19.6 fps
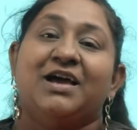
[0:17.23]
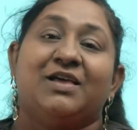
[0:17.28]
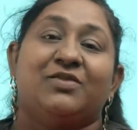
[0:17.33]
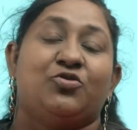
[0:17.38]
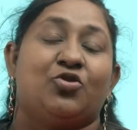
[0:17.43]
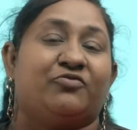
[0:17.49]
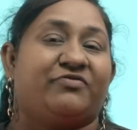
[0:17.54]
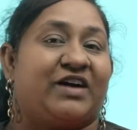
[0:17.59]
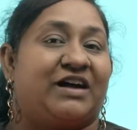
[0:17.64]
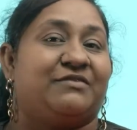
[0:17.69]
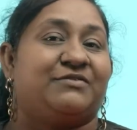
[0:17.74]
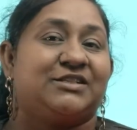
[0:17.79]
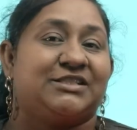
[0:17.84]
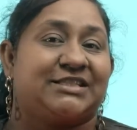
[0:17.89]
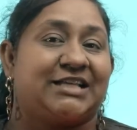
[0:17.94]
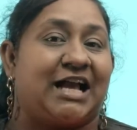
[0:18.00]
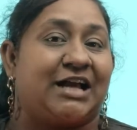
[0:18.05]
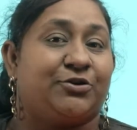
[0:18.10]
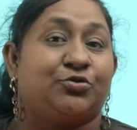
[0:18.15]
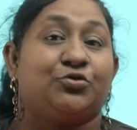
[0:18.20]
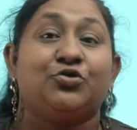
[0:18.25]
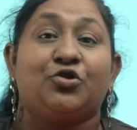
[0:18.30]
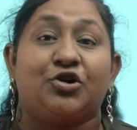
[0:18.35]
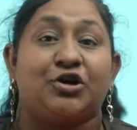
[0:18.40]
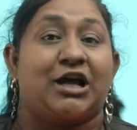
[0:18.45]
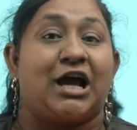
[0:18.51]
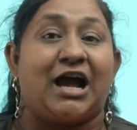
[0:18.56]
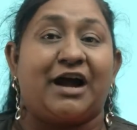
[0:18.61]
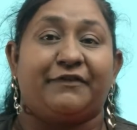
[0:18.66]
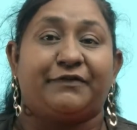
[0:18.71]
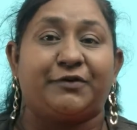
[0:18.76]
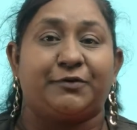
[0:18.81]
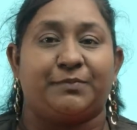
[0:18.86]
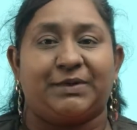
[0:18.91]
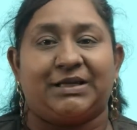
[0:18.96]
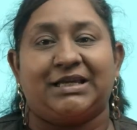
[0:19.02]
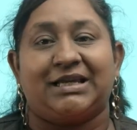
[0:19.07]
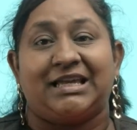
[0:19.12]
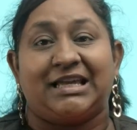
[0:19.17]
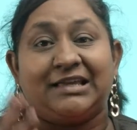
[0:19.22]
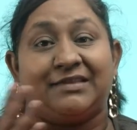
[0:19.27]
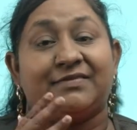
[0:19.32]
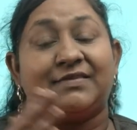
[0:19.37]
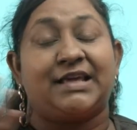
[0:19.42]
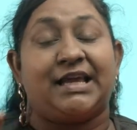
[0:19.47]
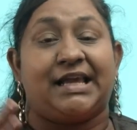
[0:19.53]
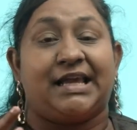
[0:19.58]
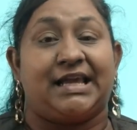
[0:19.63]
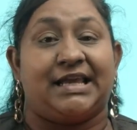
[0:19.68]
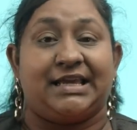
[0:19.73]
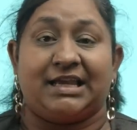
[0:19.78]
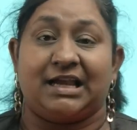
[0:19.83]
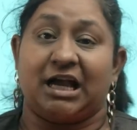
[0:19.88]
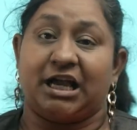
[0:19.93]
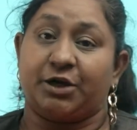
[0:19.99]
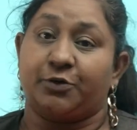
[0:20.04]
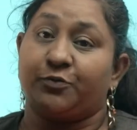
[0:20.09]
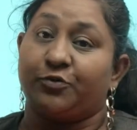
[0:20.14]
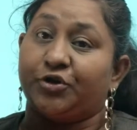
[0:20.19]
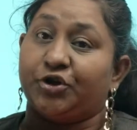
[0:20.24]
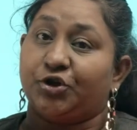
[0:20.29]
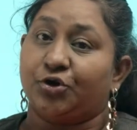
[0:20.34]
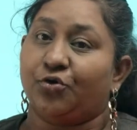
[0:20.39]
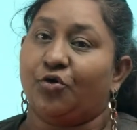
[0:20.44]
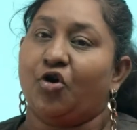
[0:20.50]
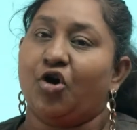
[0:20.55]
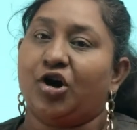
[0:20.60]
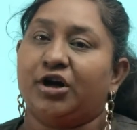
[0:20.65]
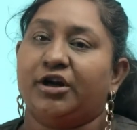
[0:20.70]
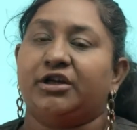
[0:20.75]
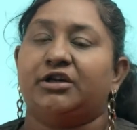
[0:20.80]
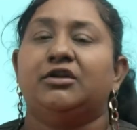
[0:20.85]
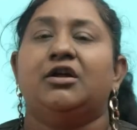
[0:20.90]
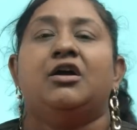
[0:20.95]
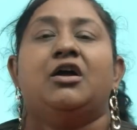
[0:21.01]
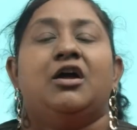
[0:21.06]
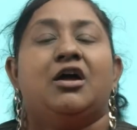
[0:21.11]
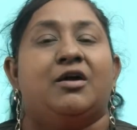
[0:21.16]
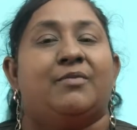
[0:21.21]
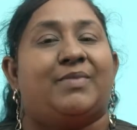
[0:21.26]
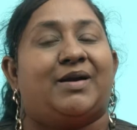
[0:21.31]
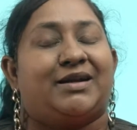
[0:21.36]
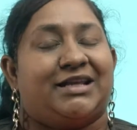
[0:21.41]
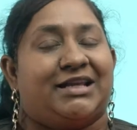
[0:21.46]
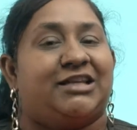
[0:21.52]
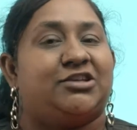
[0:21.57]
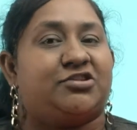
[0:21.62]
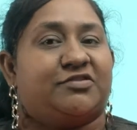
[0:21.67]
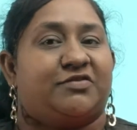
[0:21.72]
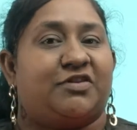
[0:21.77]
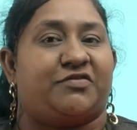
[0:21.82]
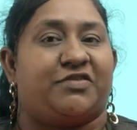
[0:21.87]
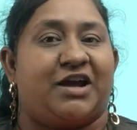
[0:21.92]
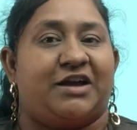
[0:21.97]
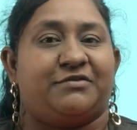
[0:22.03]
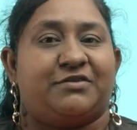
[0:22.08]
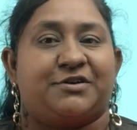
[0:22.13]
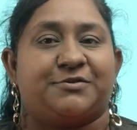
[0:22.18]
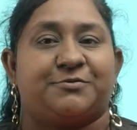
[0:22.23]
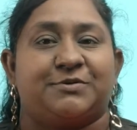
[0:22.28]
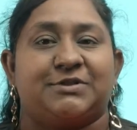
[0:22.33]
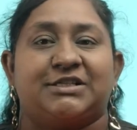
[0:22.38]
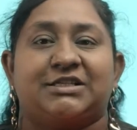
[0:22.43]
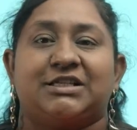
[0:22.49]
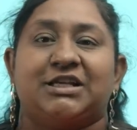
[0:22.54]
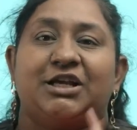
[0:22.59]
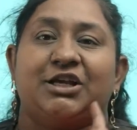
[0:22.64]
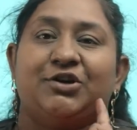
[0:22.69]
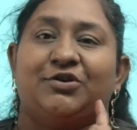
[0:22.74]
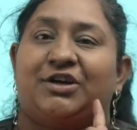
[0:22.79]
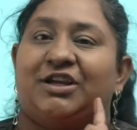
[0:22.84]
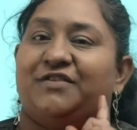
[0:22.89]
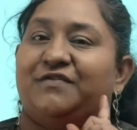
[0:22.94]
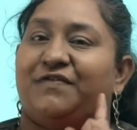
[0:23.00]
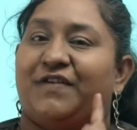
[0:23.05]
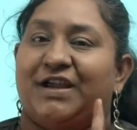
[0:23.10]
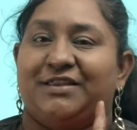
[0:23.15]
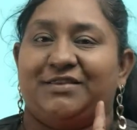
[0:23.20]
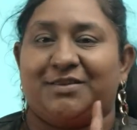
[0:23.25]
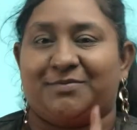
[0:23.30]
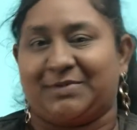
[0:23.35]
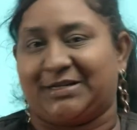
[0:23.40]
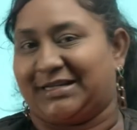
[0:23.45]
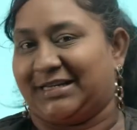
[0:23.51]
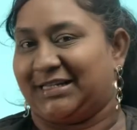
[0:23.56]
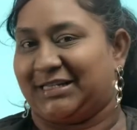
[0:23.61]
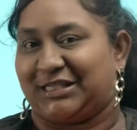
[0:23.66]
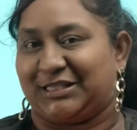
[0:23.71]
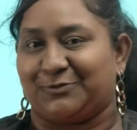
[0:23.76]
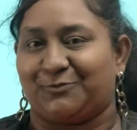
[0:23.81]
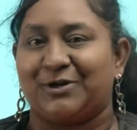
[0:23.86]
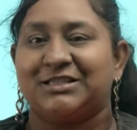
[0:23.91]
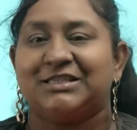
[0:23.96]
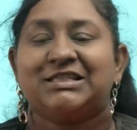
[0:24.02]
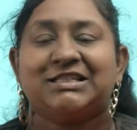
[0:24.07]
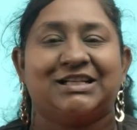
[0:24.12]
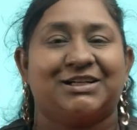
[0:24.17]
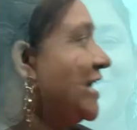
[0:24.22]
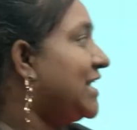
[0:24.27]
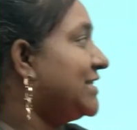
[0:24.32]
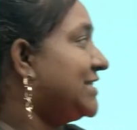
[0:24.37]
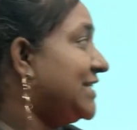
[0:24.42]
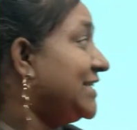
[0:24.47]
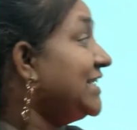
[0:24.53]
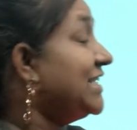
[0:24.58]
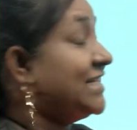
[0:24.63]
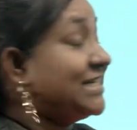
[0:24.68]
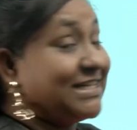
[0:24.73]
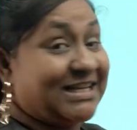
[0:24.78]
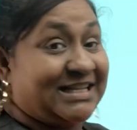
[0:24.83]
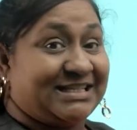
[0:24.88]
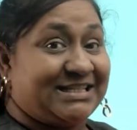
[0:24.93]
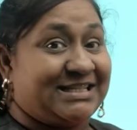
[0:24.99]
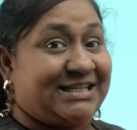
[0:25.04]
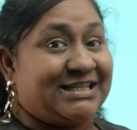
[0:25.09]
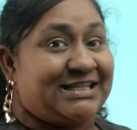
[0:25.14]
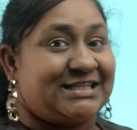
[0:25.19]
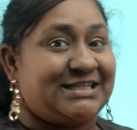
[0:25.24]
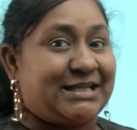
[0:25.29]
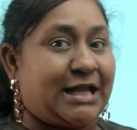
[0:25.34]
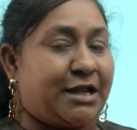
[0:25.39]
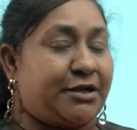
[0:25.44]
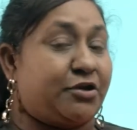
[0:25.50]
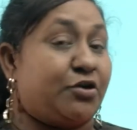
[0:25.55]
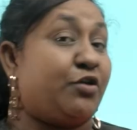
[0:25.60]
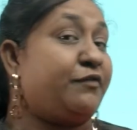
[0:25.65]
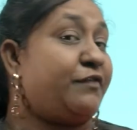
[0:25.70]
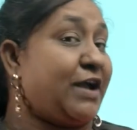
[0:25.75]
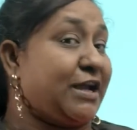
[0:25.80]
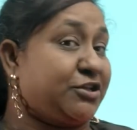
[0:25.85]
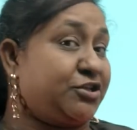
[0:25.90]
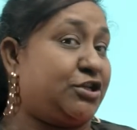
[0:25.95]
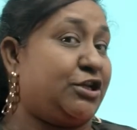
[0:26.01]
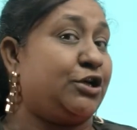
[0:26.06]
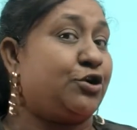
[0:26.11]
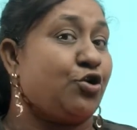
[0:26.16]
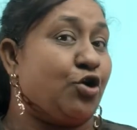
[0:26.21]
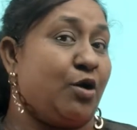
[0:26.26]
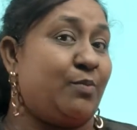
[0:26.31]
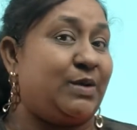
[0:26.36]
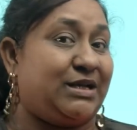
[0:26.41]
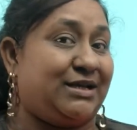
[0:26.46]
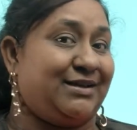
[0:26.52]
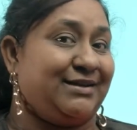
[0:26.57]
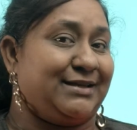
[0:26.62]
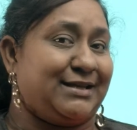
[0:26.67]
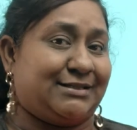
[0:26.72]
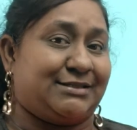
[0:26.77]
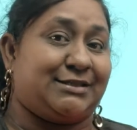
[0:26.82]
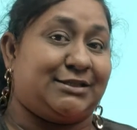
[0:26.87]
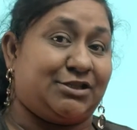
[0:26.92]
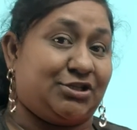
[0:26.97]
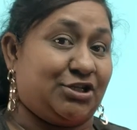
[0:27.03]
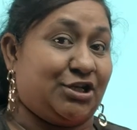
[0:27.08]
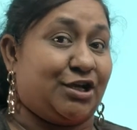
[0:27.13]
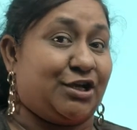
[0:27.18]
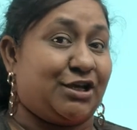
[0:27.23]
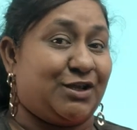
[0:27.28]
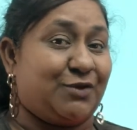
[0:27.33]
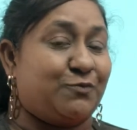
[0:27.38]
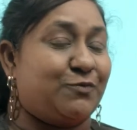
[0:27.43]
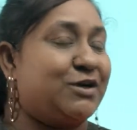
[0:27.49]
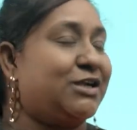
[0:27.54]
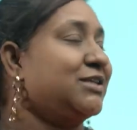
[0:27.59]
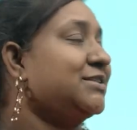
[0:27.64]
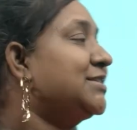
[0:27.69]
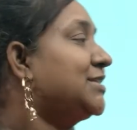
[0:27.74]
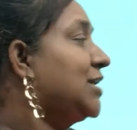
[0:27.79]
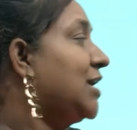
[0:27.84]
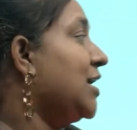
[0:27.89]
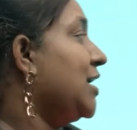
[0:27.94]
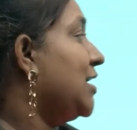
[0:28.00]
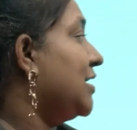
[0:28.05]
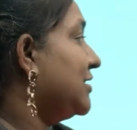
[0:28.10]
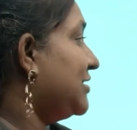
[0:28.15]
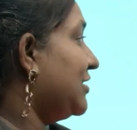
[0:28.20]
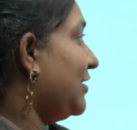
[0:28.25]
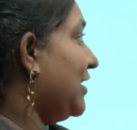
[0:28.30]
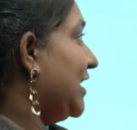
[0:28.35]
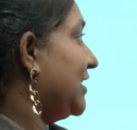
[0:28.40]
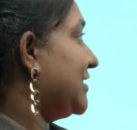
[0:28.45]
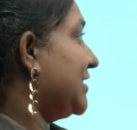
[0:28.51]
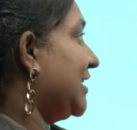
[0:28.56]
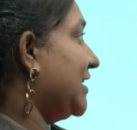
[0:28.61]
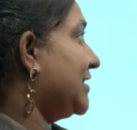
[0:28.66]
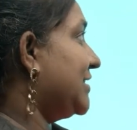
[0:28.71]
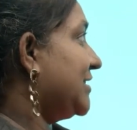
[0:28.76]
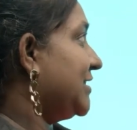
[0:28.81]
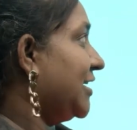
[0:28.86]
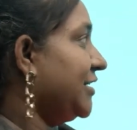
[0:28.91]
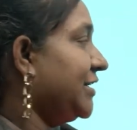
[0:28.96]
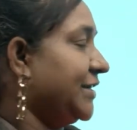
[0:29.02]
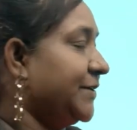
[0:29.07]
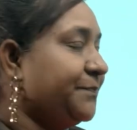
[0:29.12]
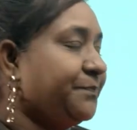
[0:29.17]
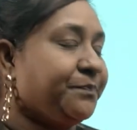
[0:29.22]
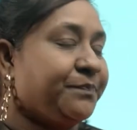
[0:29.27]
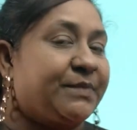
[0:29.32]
Though vowels do not have to be in the A-E-I-O-U order, but each of the 5 vowels, you can find them at least once. It's an interesting set of actually commonly tested GRE words, so let's get started.